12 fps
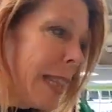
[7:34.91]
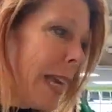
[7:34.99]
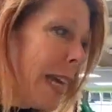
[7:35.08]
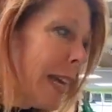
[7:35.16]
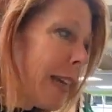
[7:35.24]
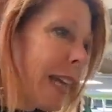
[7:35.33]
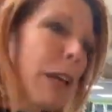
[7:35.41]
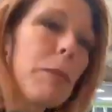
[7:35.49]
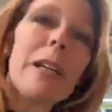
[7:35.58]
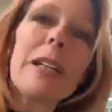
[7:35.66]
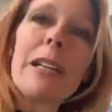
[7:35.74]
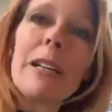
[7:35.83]
they came
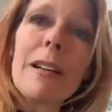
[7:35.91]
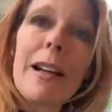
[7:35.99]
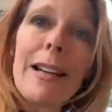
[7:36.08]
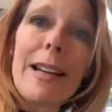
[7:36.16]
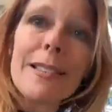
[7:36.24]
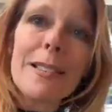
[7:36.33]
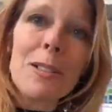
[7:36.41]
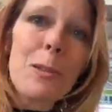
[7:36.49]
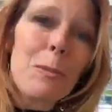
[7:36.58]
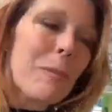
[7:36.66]
in here and ate soup